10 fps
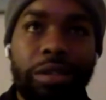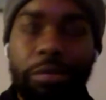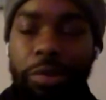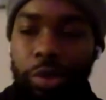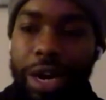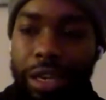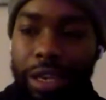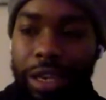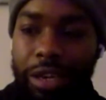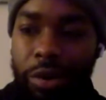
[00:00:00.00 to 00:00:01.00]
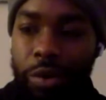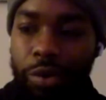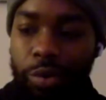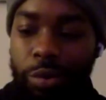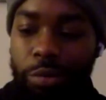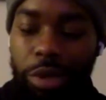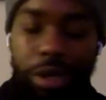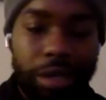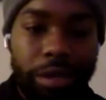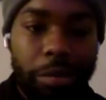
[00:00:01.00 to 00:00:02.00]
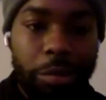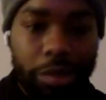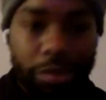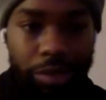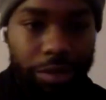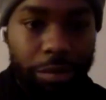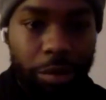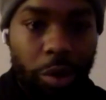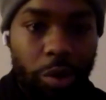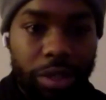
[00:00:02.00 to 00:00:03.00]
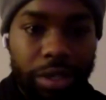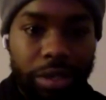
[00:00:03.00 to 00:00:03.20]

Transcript: them and tried to like go through and plug in the numbers just from the wholesale